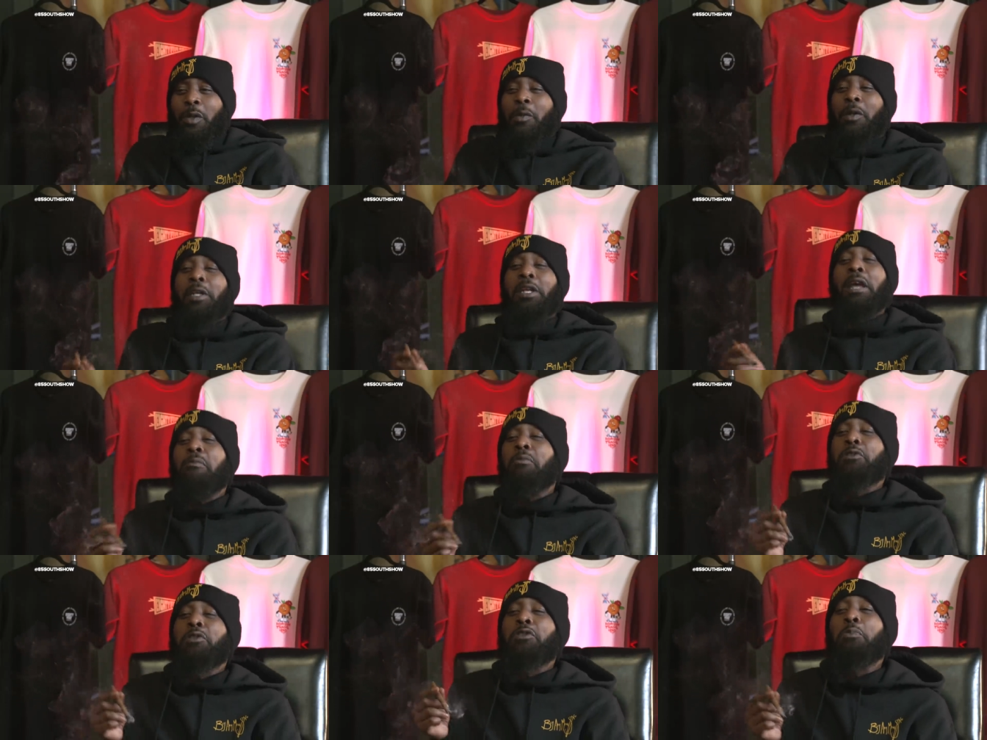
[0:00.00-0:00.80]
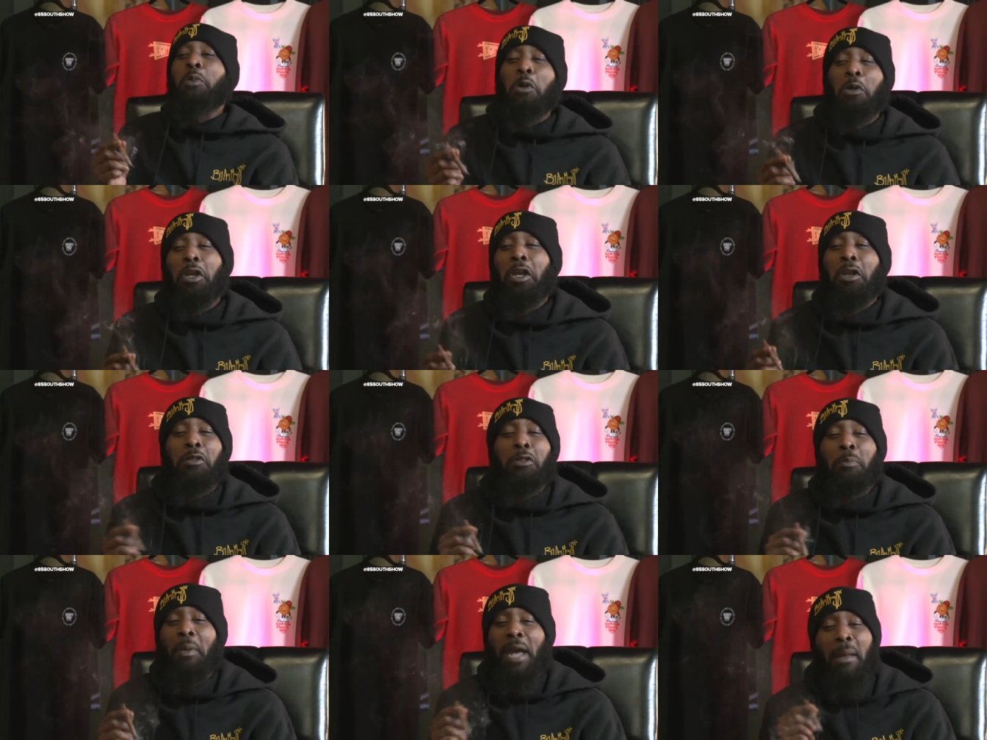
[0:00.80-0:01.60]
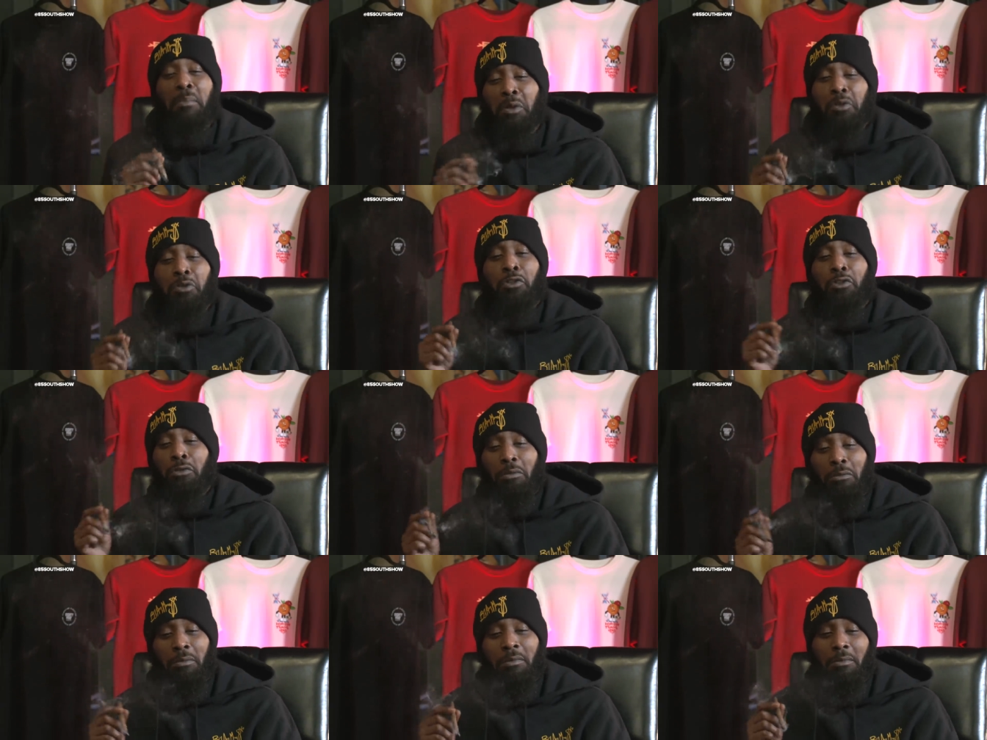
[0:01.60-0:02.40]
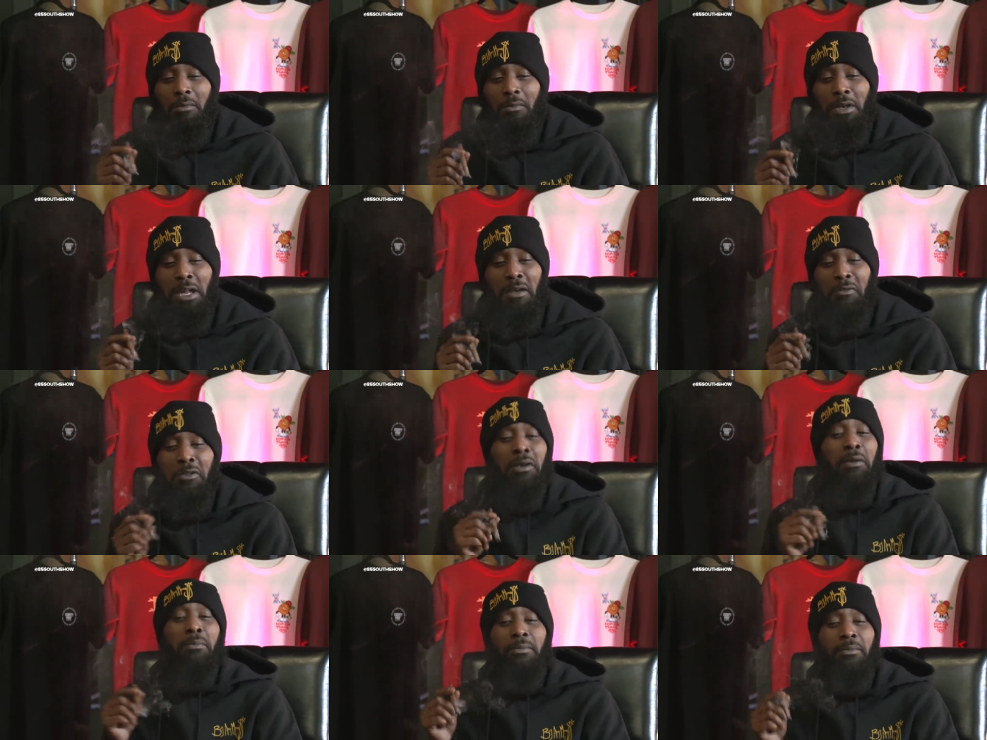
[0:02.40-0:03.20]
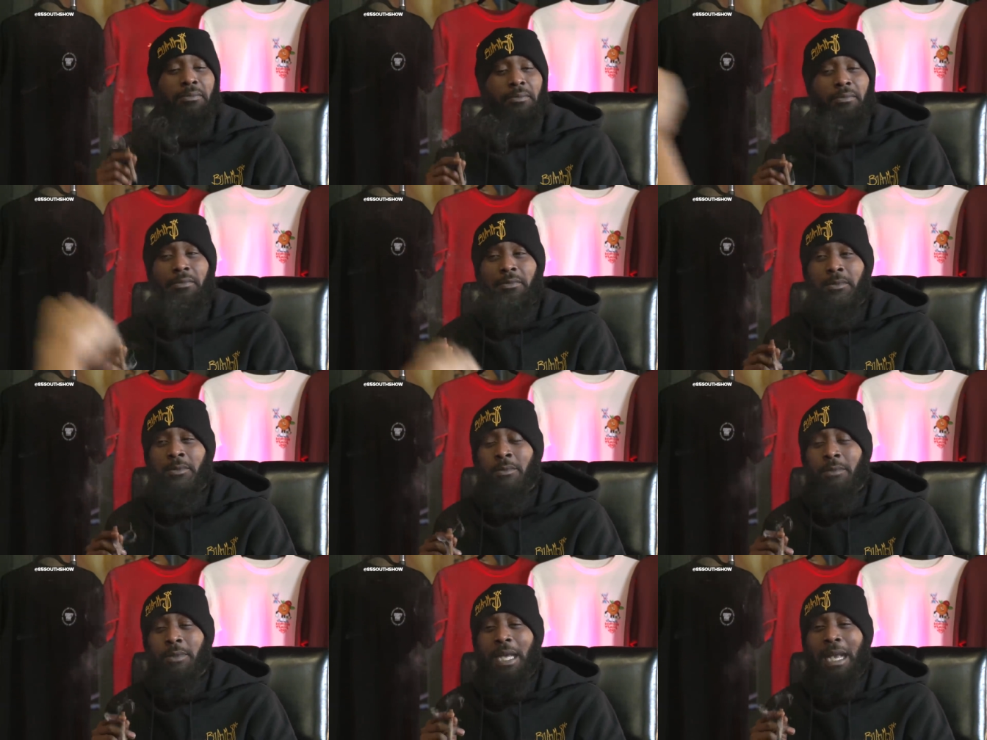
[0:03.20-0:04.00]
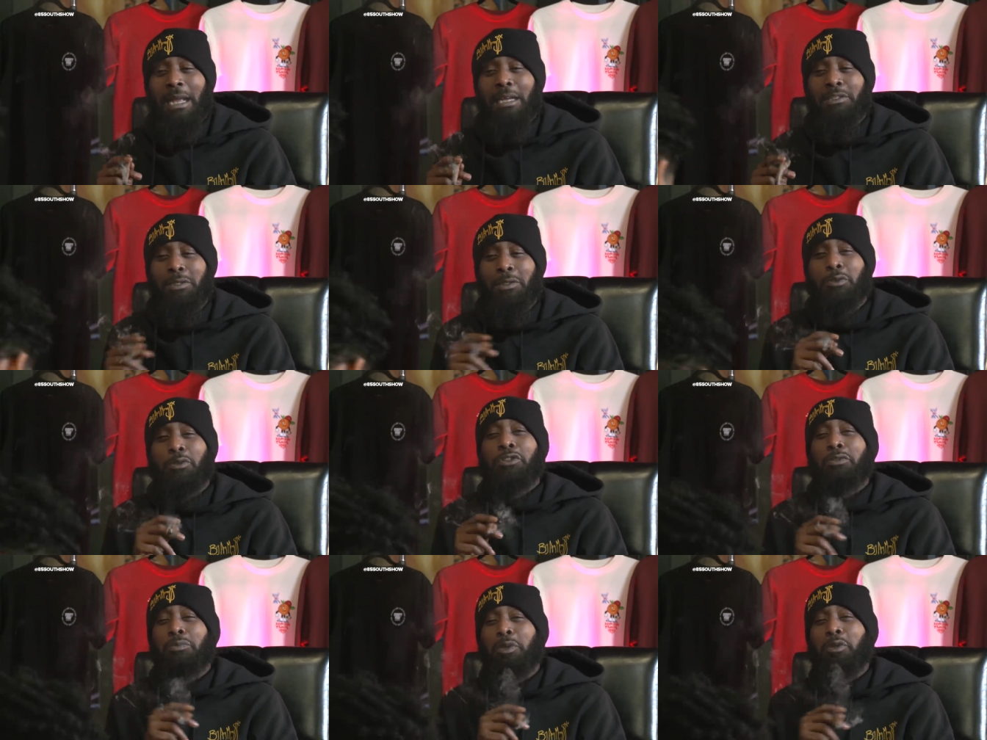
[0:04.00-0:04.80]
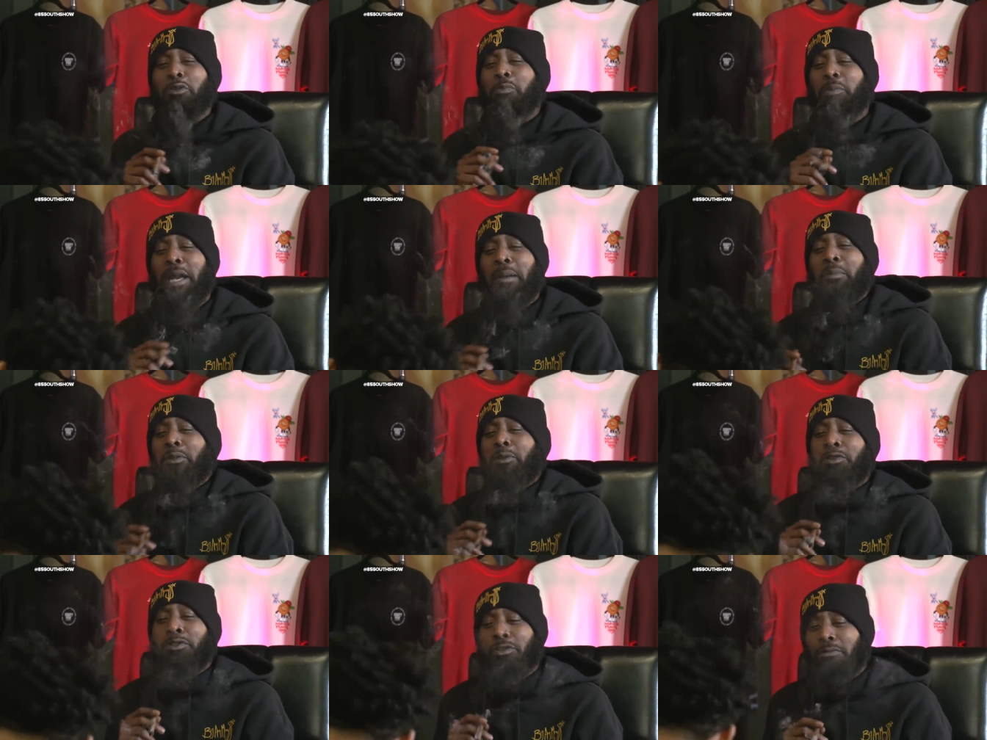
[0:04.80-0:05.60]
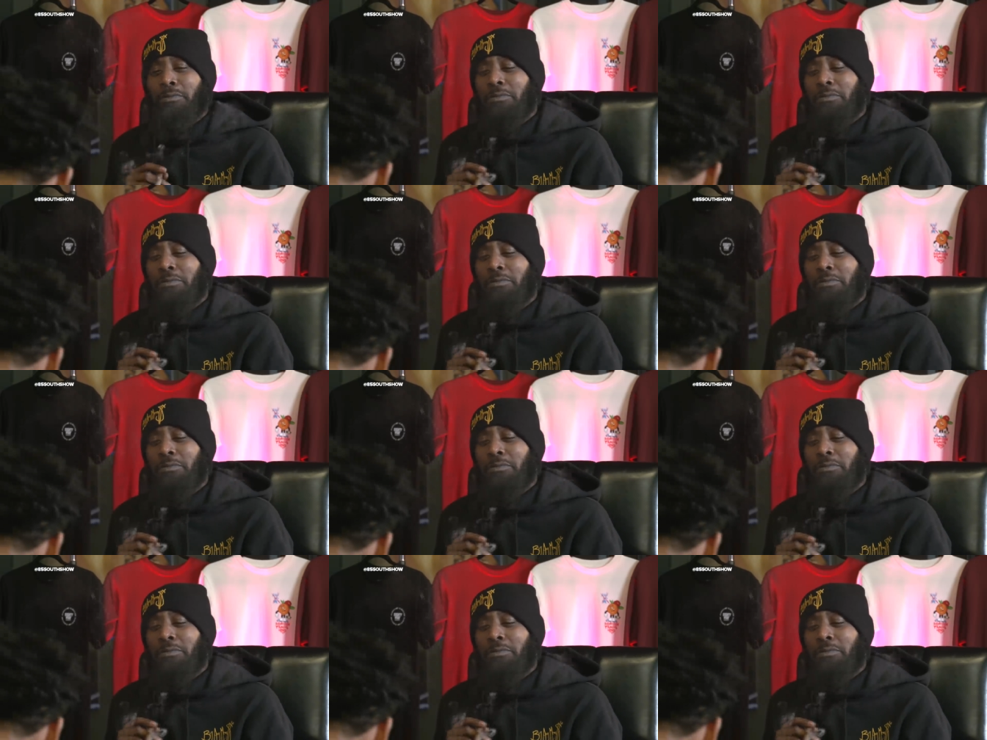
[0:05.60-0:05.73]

we were never smoking the Babbage, never. I don't smoke Babbage.